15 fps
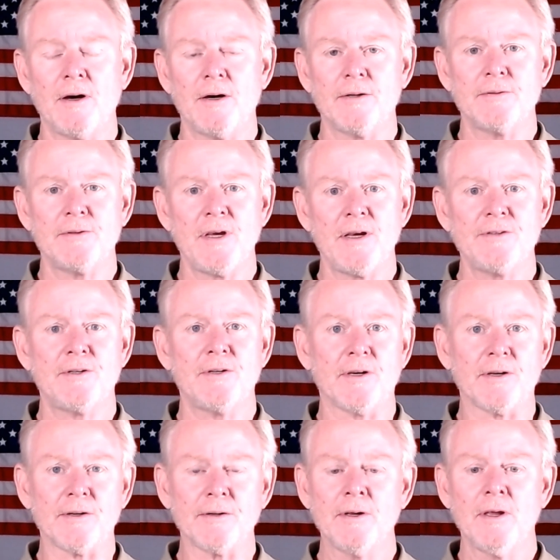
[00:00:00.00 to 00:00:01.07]

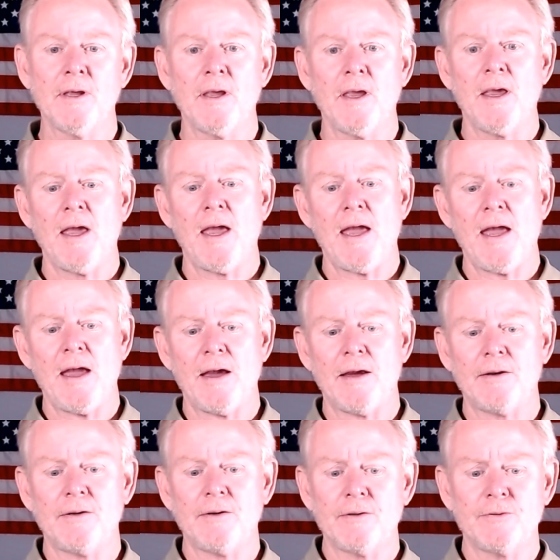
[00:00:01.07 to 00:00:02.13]
testing,
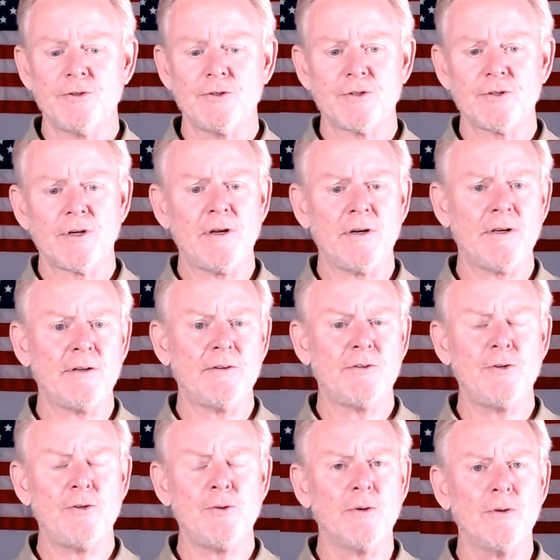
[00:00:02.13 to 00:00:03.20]
and just going to
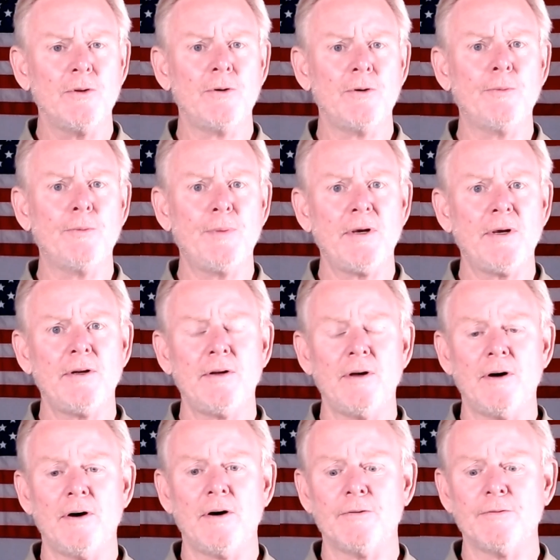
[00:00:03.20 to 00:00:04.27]
do a little bit
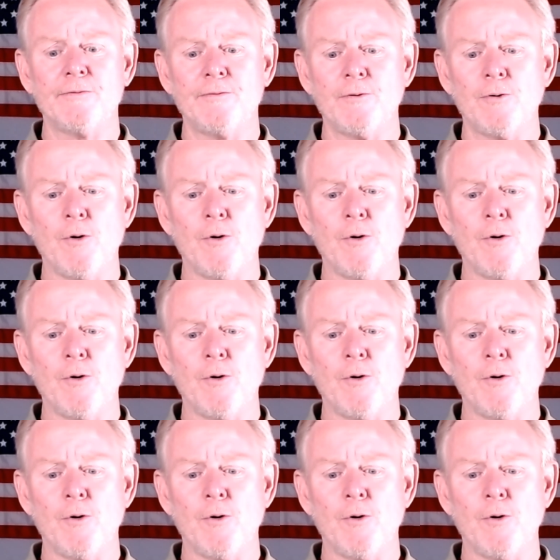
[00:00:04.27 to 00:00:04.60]
of